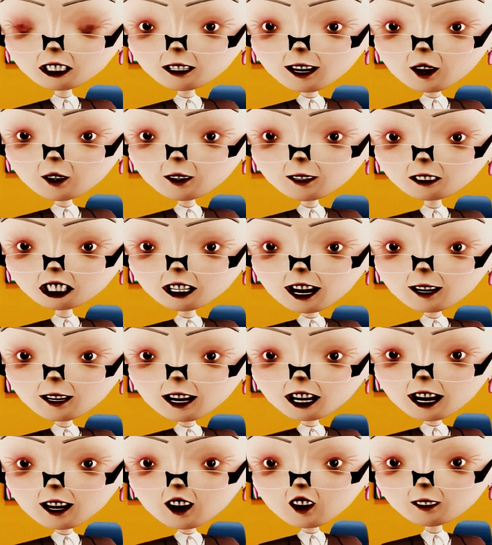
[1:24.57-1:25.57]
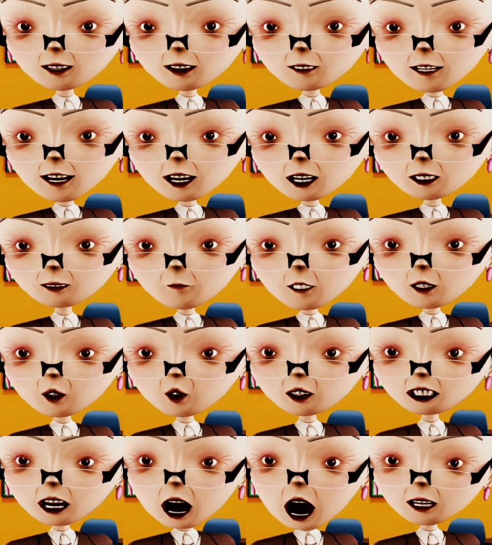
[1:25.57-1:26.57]
students in decision-making
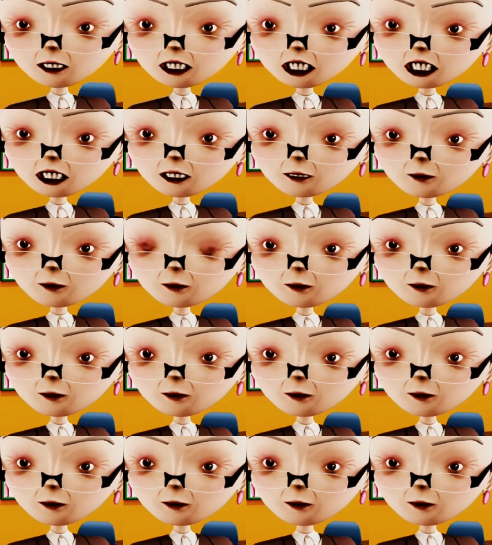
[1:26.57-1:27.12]
process,